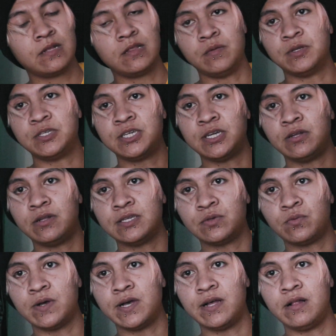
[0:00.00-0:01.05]
Klima Chill
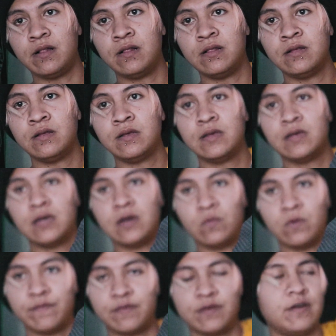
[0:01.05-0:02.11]
as well.
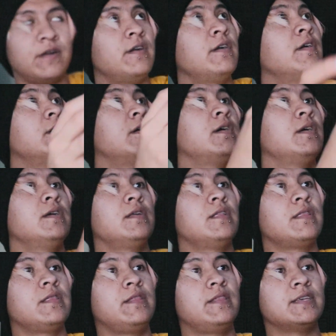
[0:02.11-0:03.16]
However,
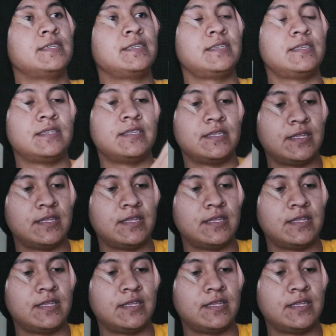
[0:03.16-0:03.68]
this